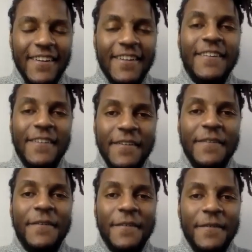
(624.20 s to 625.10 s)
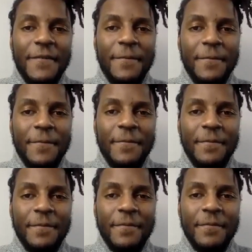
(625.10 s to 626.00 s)

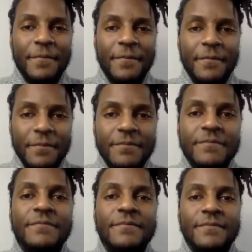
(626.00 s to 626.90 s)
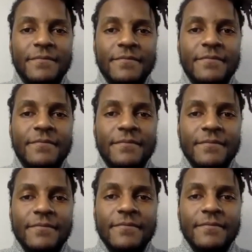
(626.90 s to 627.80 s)

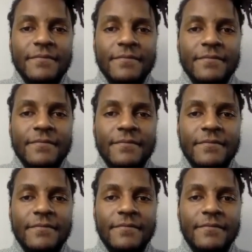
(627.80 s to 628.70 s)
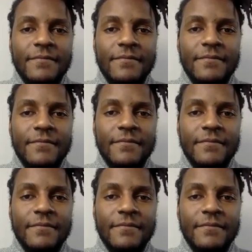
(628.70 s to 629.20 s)
No words are spoken by the person on screen.